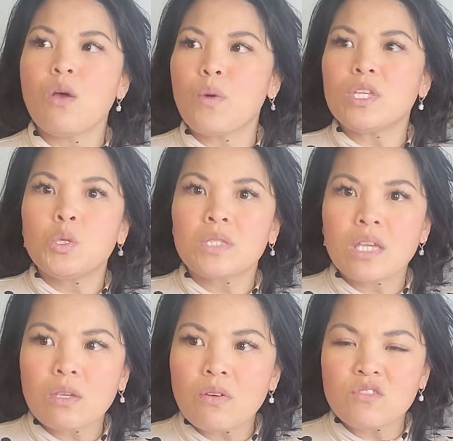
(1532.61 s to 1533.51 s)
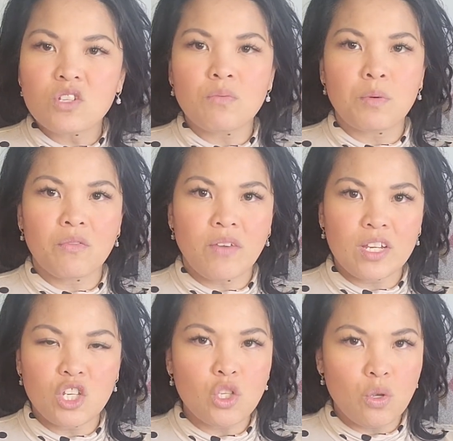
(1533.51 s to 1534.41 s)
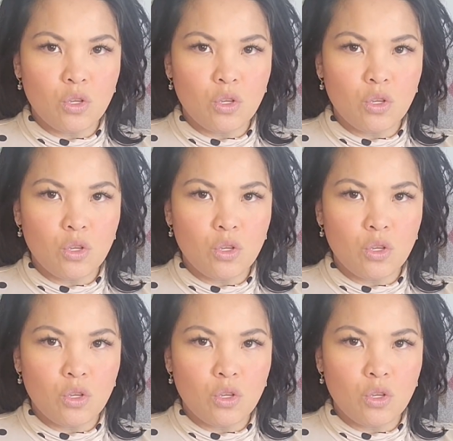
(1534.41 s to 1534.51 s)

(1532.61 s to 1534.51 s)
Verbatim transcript: when you think you have achieved perfection you,